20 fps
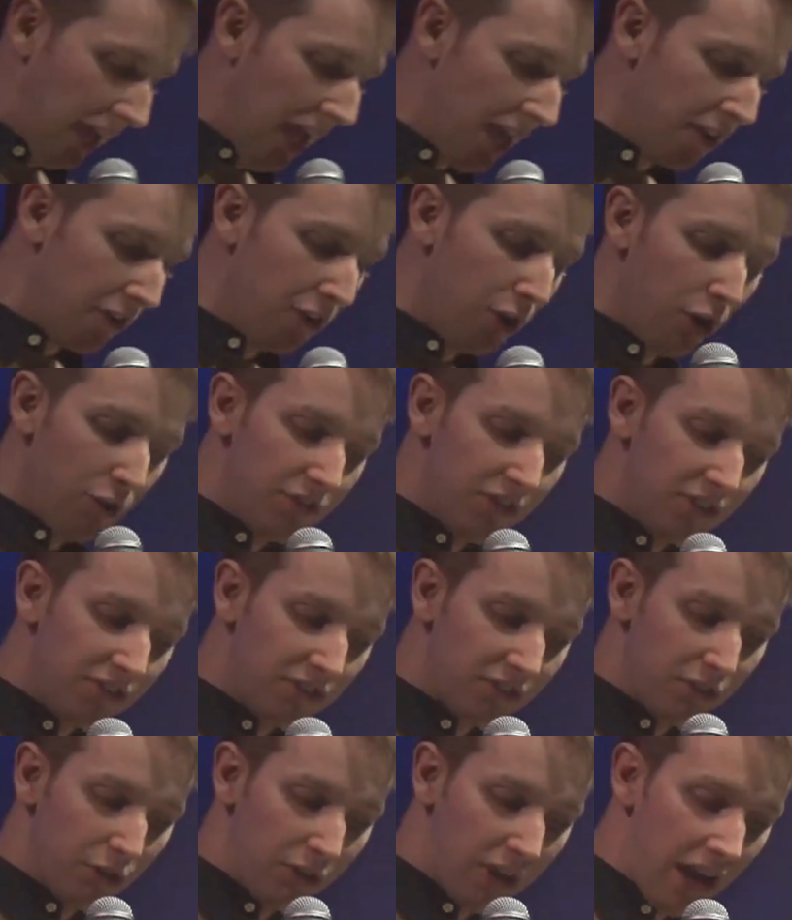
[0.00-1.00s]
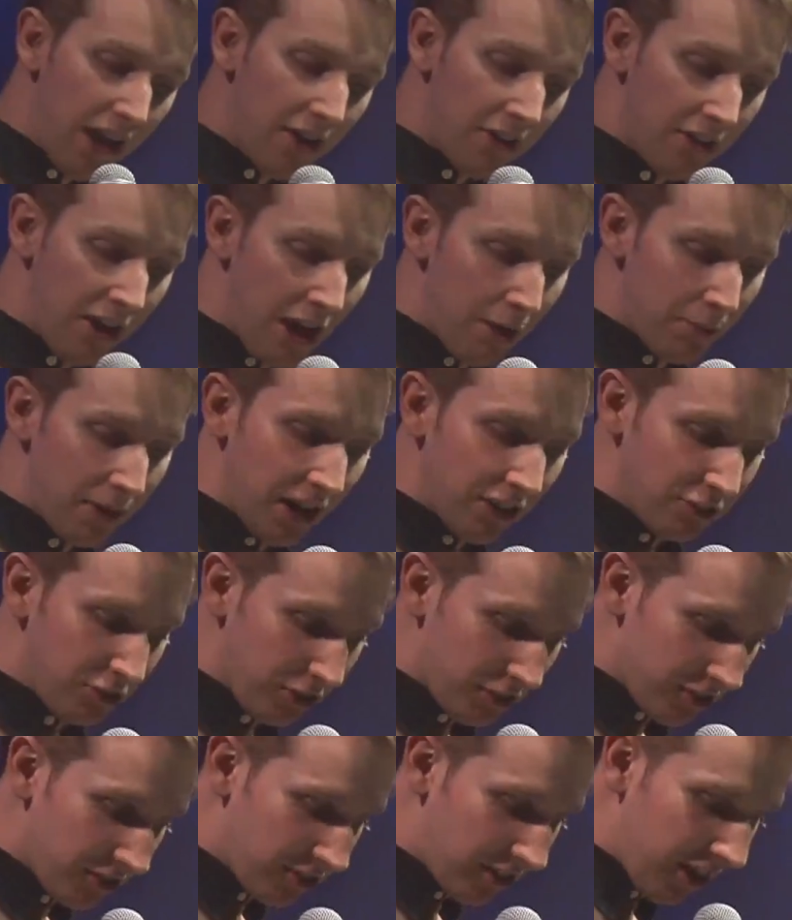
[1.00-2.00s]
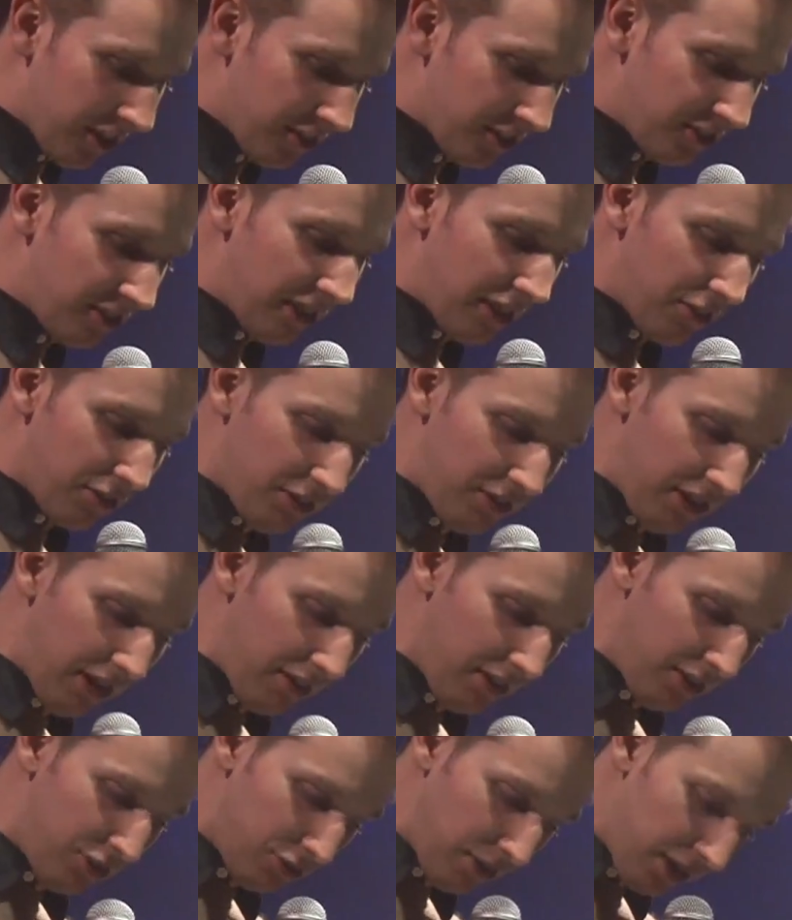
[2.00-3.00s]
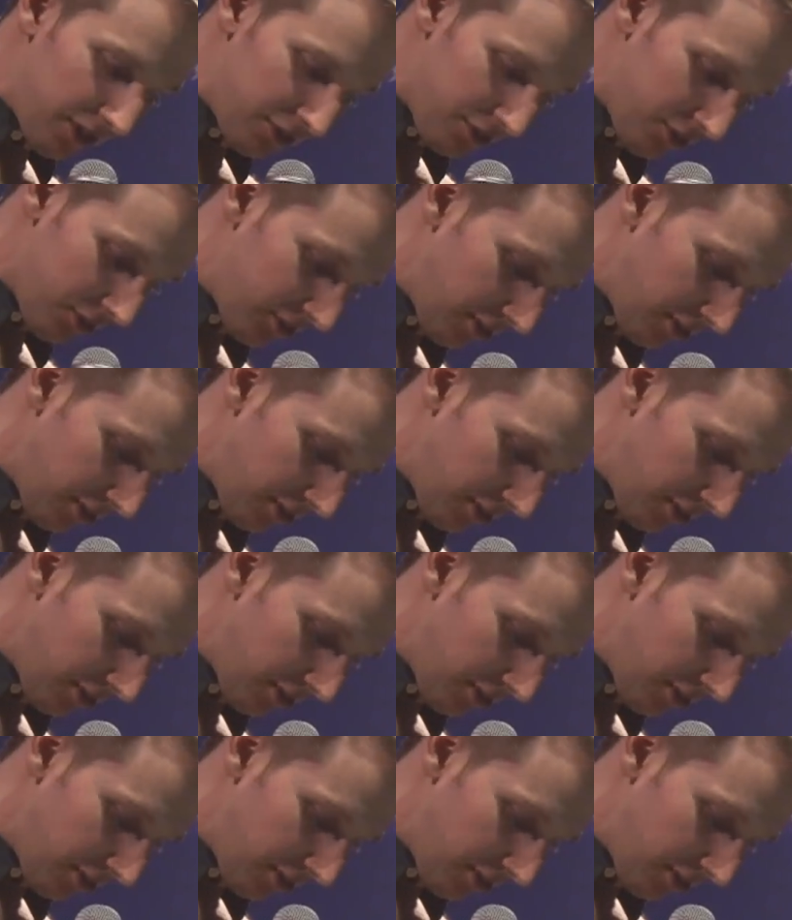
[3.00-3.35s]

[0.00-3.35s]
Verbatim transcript: I don't know if this is okay or not, but I took this out of the secretary treasurer's